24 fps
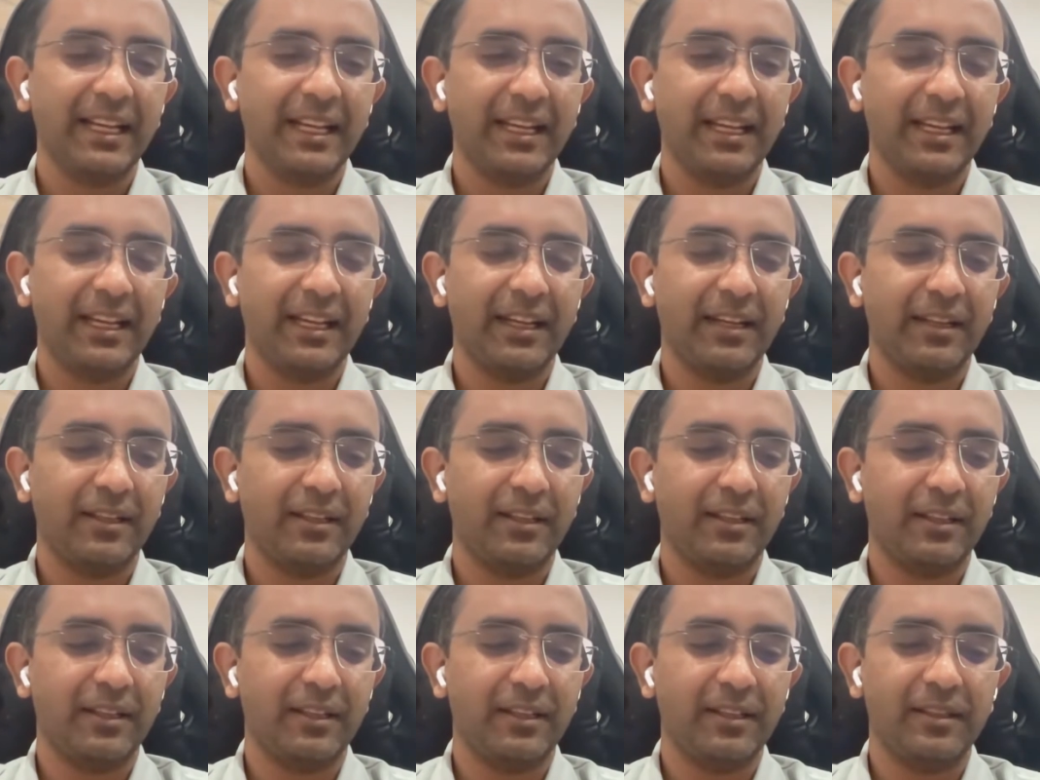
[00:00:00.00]
And
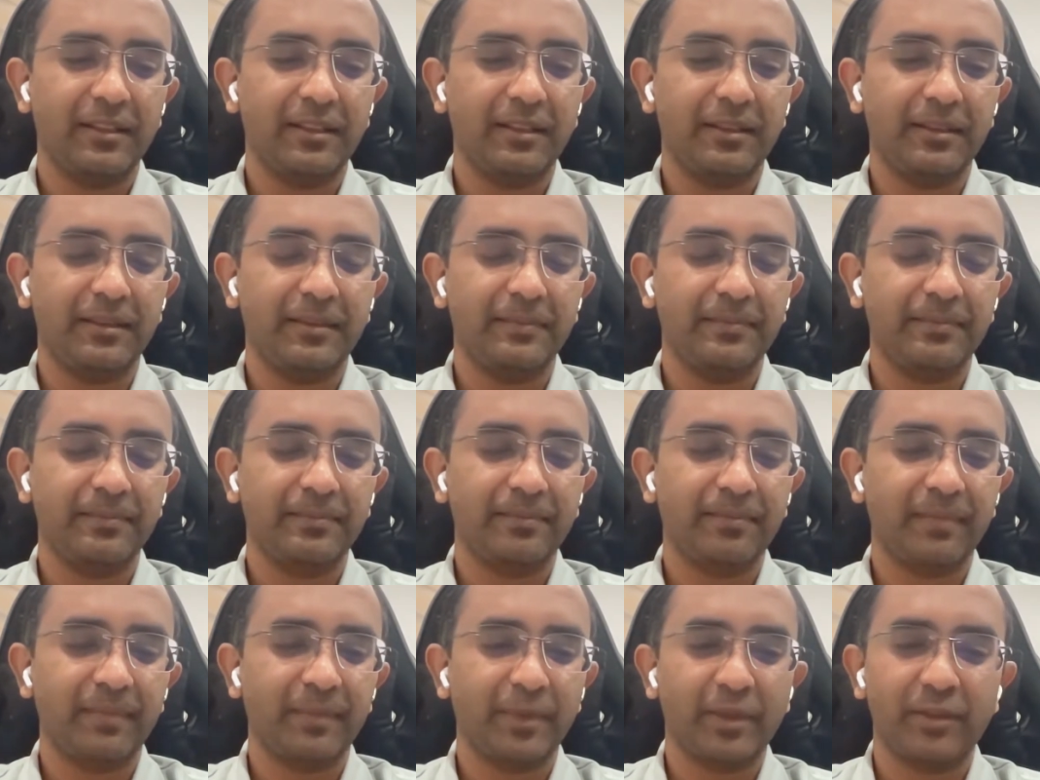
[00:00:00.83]

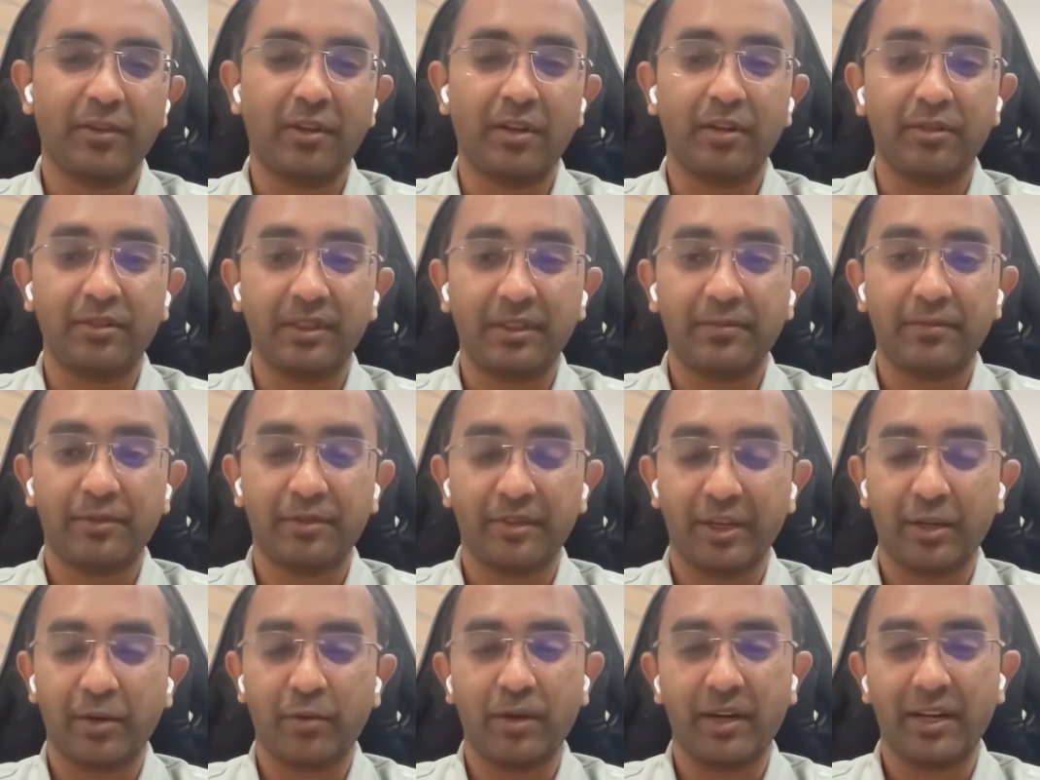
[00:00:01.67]
because all of that
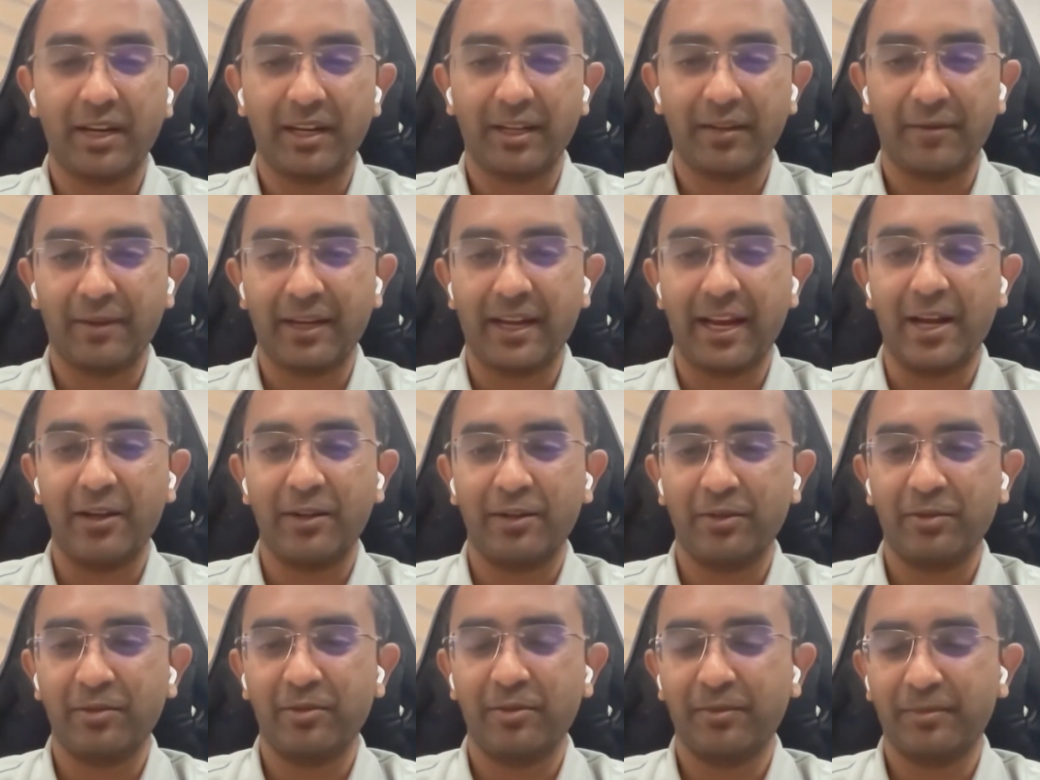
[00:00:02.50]
was required, if I
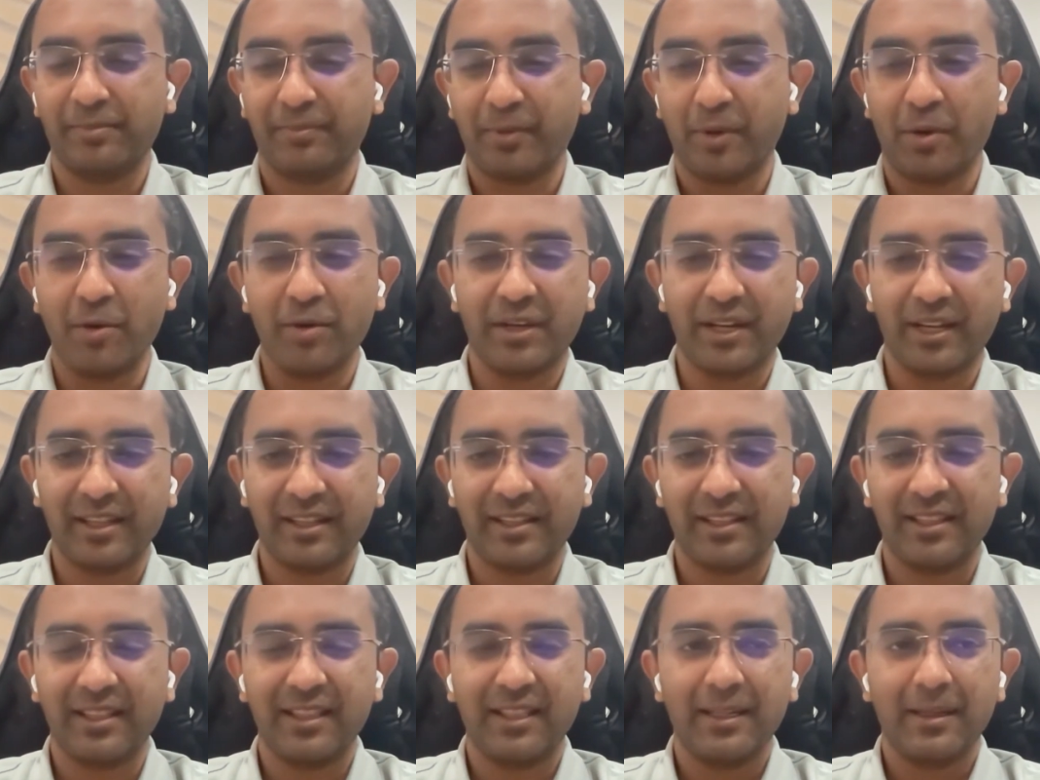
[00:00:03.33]
had to port
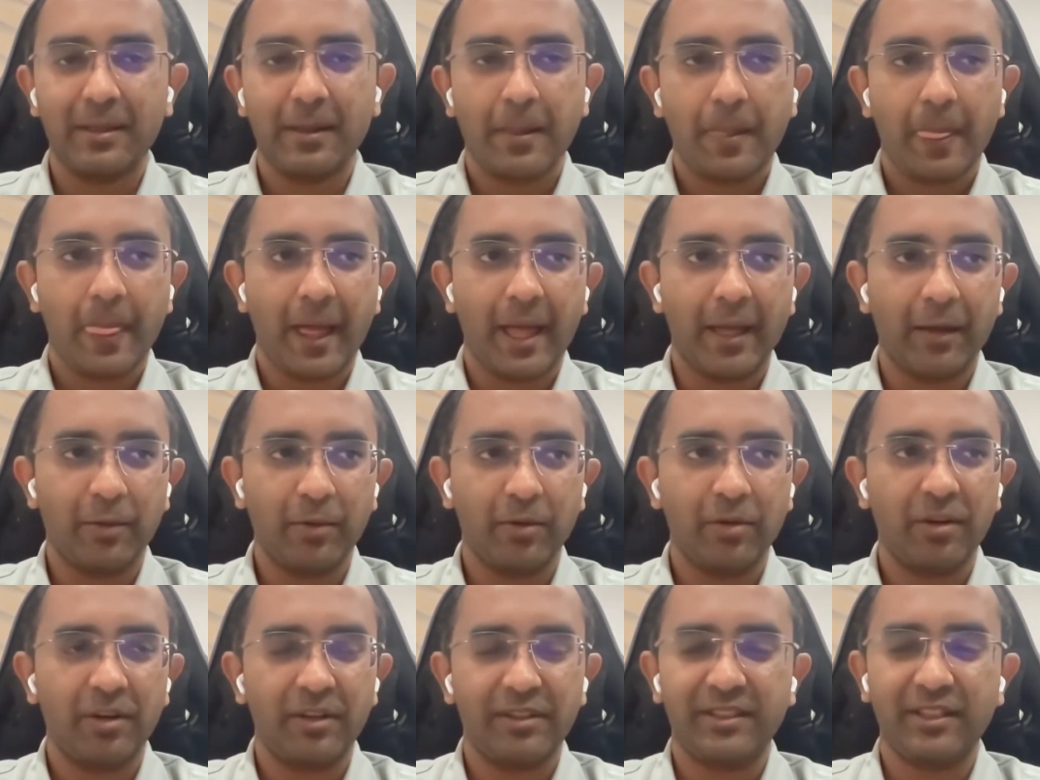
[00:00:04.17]
it, I
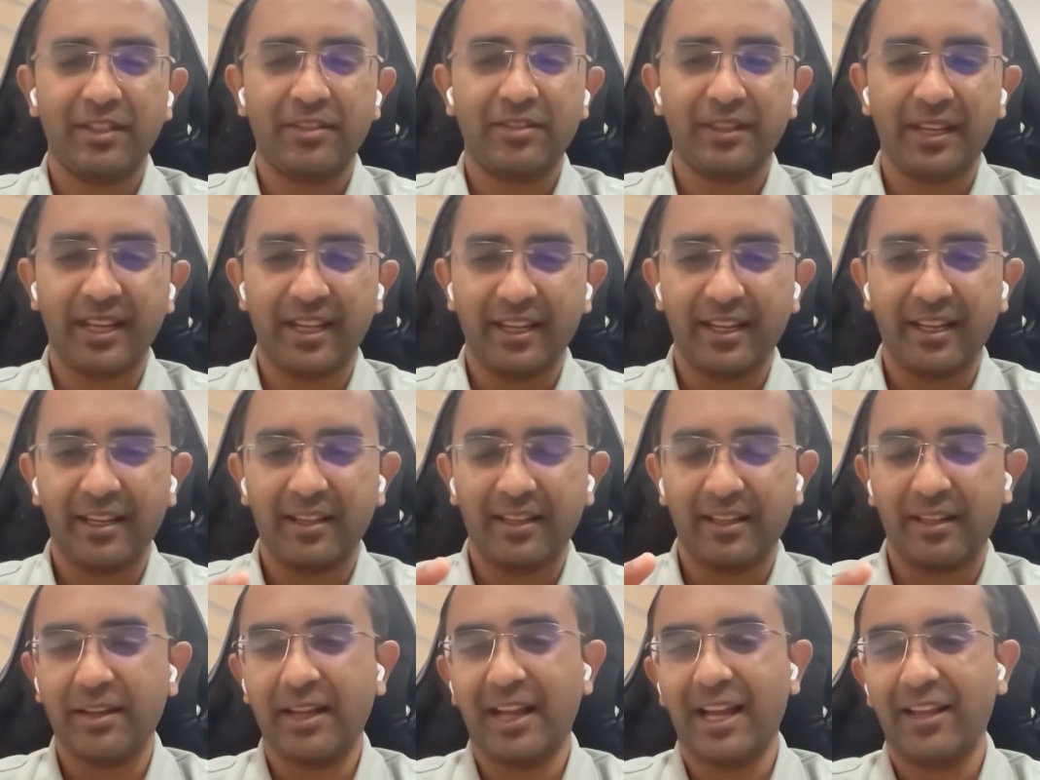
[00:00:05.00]
could not just take it
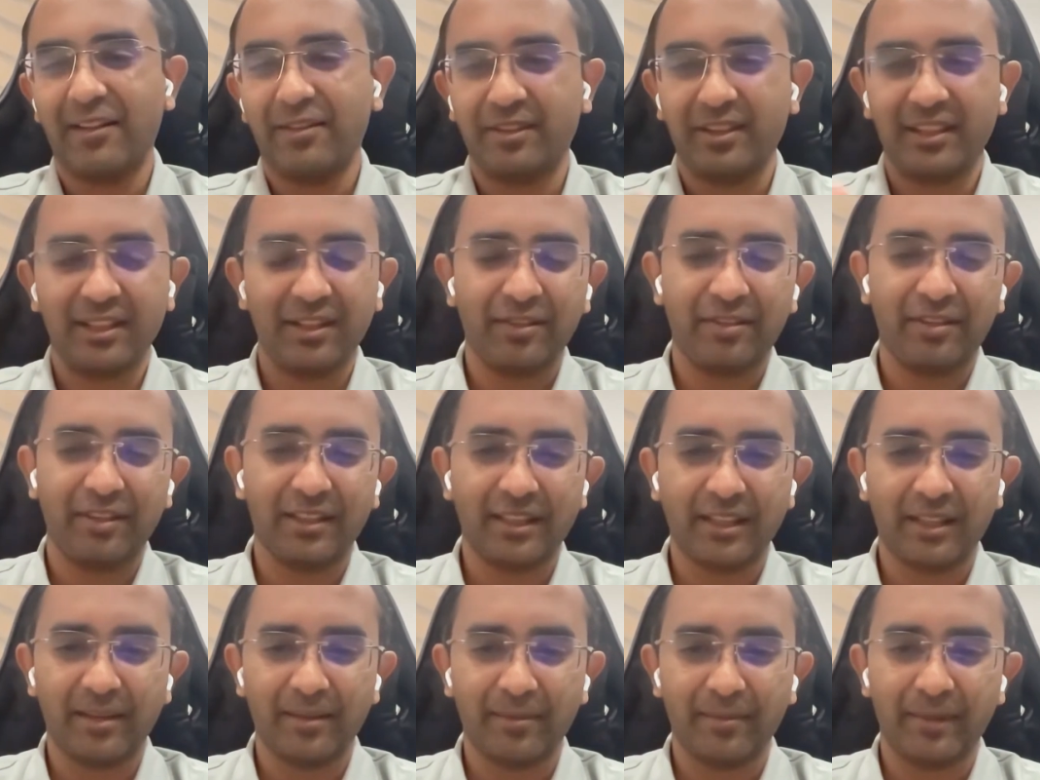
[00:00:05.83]
in as is and
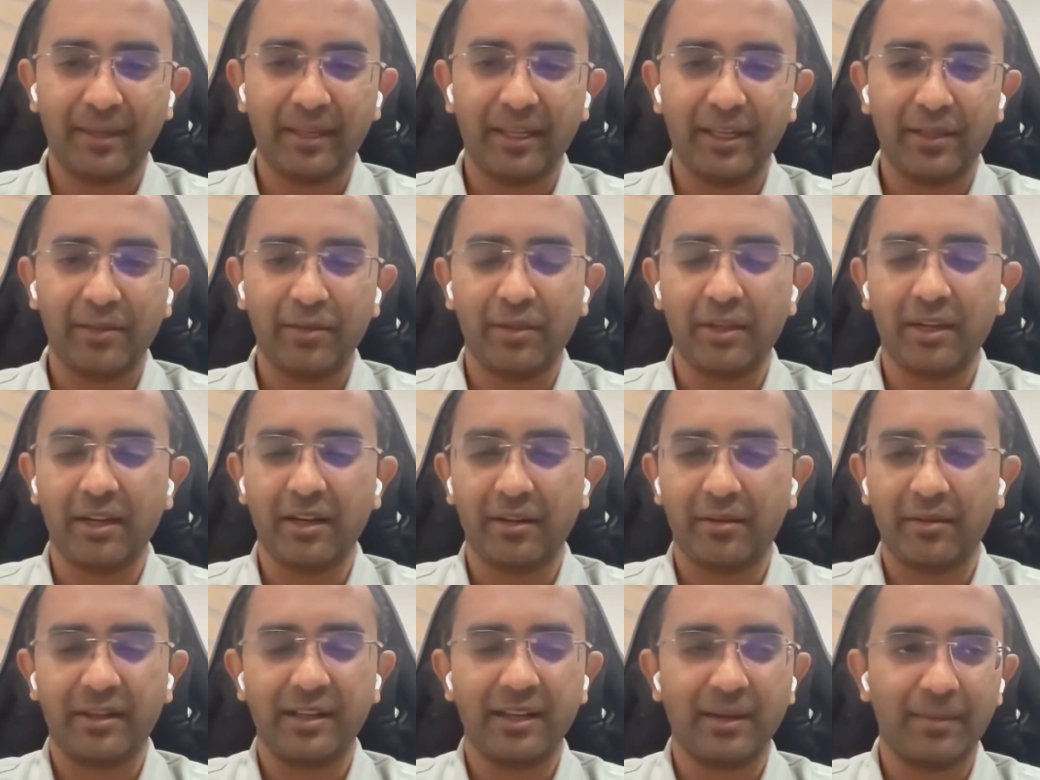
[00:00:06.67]
then bring it to
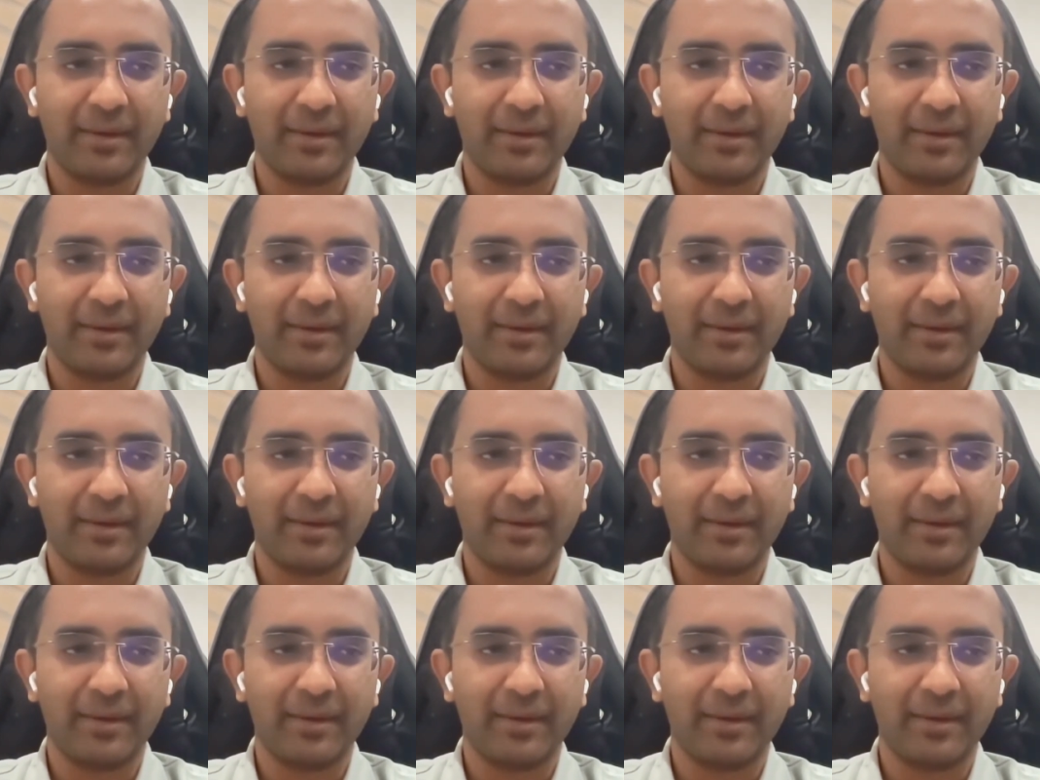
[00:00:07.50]
Dart, right?